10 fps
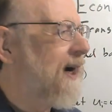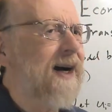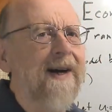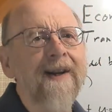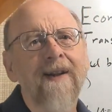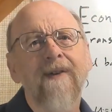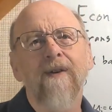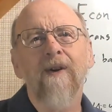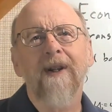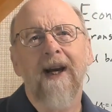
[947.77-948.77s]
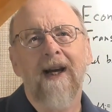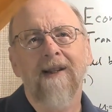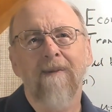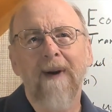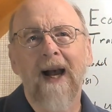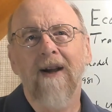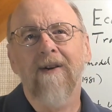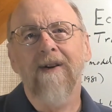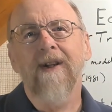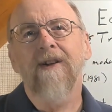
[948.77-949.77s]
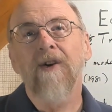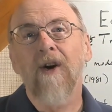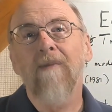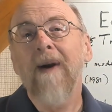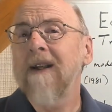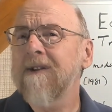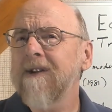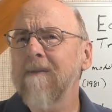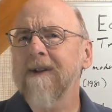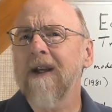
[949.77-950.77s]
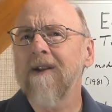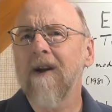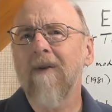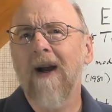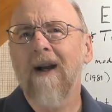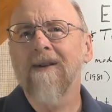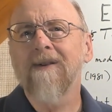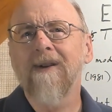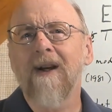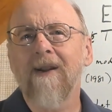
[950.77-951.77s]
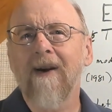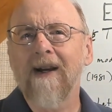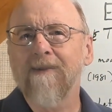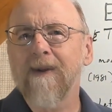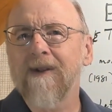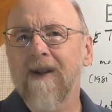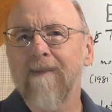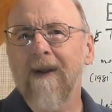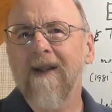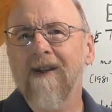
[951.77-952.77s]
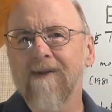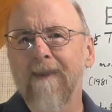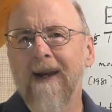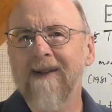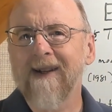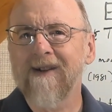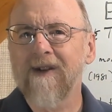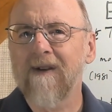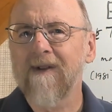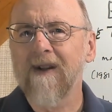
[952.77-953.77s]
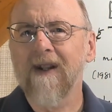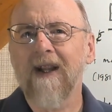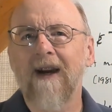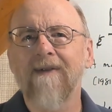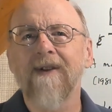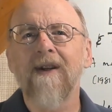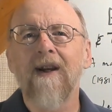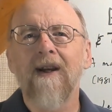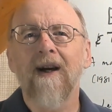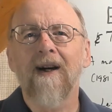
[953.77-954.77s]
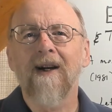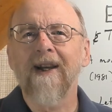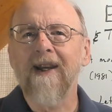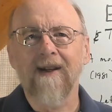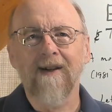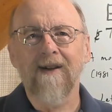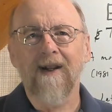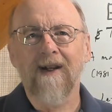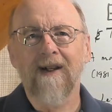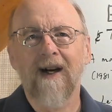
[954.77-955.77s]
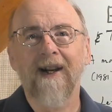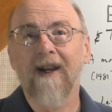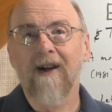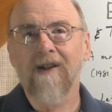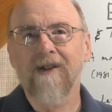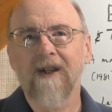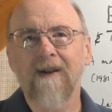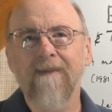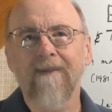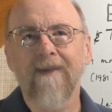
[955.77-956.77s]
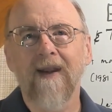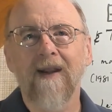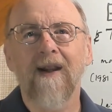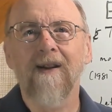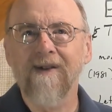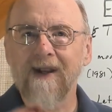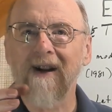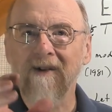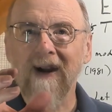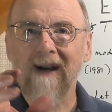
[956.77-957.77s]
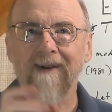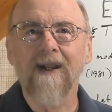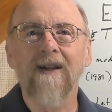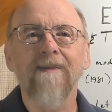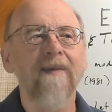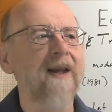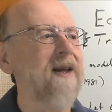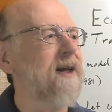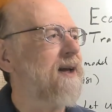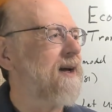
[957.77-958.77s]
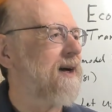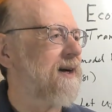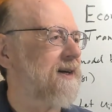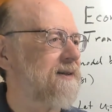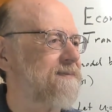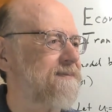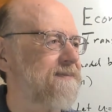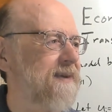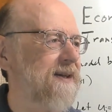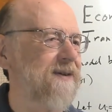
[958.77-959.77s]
And if you look at the pattern in Europe and to some extent in the U.S., there has been this basic shift to the left in ideology, center gravity. The